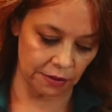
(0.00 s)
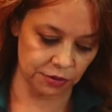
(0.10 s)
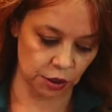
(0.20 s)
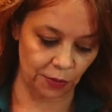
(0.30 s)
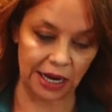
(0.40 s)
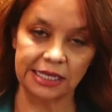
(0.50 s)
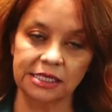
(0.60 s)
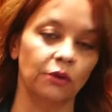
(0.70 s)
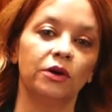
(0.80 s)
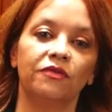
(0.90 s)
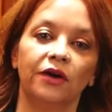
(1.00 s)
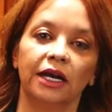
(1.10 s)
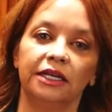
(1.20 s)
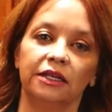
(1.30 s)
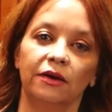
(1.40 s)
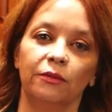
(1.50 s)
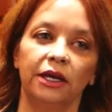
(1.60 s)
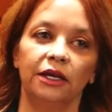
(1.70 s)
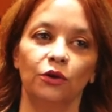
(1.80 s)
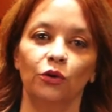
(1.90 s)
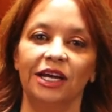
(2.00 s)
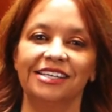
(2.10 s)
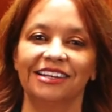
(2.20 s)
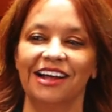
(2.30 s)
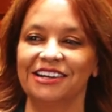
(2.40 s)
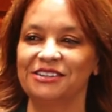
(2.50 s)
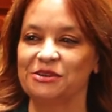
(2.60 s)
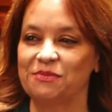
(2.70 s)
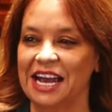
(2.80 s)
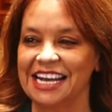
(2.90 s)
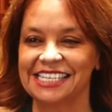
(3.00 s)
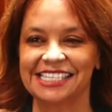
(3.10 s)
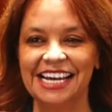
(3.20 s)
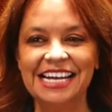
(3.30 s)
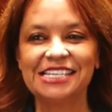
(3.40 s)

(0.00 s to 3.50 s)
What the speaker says: spice that we find. It creates a lot of debates.